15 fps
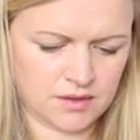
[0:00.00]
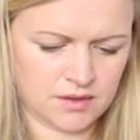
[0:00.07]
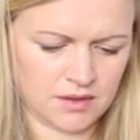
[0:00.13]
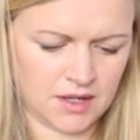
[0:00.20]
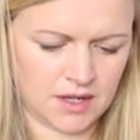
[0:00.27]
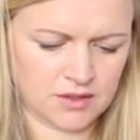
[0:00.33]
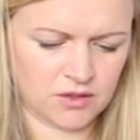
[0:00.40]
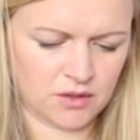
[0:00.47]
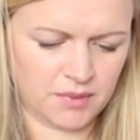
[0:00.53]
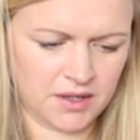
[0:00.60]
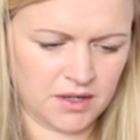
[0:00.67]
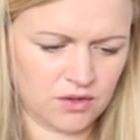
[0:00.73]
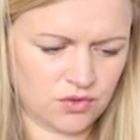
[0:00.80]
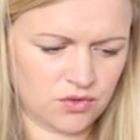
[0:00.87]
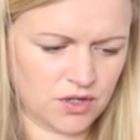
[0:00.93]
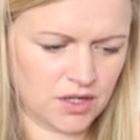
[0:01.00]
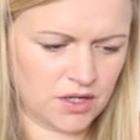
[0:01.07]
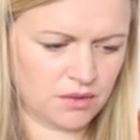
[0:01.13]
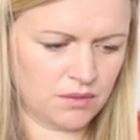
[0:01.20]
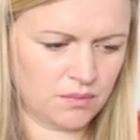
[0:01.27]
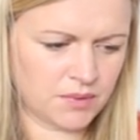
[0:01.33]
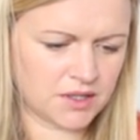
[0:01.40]
Okay, so I'm in a
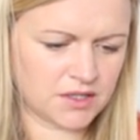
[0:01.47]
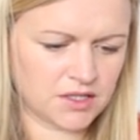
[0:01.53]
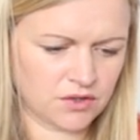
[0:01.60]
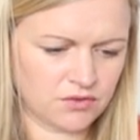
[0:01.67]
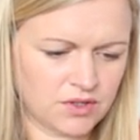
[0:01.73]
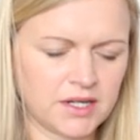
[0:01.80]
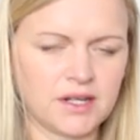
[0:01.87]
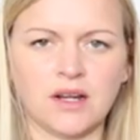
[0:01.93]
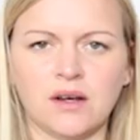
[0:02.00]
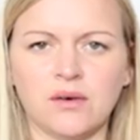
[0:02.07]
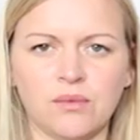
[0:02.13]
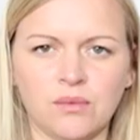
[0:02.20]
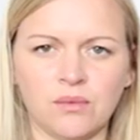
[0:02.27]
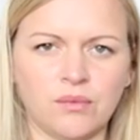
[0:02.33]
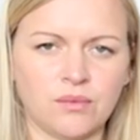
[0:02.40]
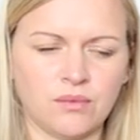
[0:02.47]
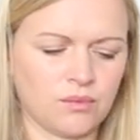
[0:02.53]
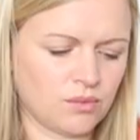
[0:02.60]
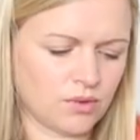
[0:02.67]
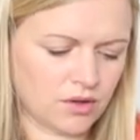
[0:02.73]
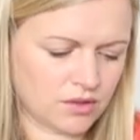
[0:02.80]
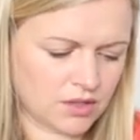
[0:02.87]
crew, but I don't really know
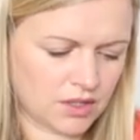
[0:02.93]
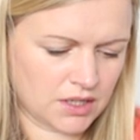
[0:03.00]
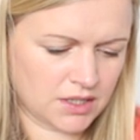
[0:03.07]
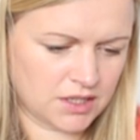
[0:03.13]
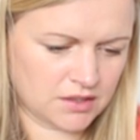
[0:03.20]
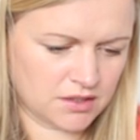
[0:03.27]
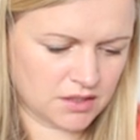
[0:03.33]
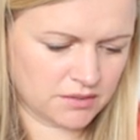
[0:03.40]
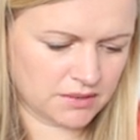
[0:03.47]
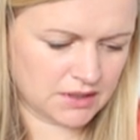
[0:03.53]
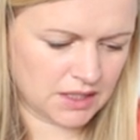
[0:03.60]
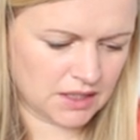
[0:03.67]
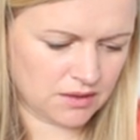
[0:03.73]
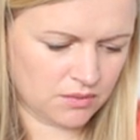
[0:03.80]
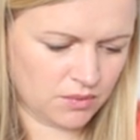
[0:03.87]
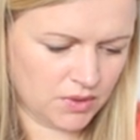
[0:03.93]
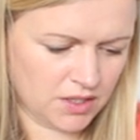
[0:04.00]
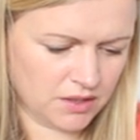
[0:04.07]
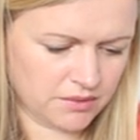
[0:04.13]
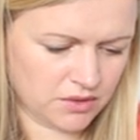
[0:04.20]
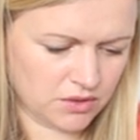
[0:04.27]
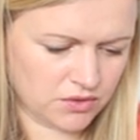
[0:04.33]
what I need to do with that.
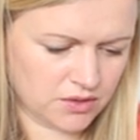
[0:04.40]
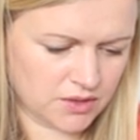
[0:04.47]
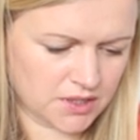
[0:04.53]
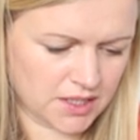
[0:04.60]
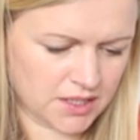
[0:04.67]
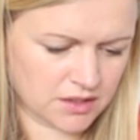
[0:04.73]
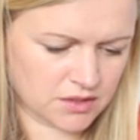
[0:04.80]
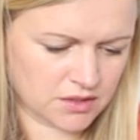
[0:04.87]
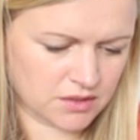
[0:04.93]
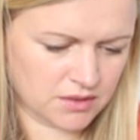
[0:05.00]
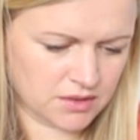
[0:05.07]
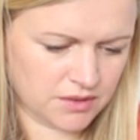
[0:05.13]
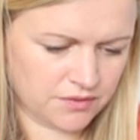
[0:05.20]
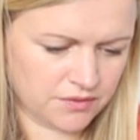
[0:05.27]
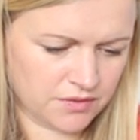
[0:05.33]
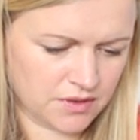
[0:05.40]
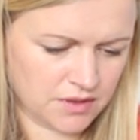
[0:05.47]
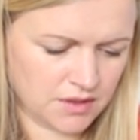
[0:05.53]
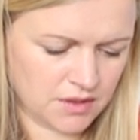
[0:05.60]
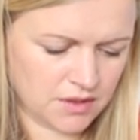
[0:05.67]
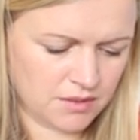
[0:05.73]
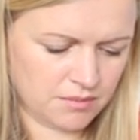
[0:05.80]
Work with your crew to get exclusive
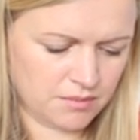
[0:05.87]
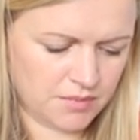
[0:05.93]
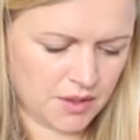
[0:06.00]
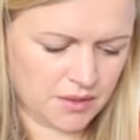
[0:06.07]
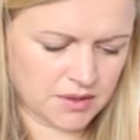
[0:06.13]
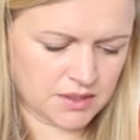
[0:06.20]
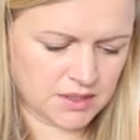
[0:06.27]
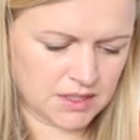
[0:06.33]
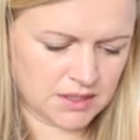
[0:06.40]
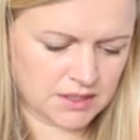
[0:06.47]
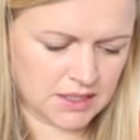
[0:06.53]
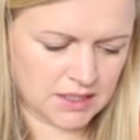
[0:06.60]
bonuses.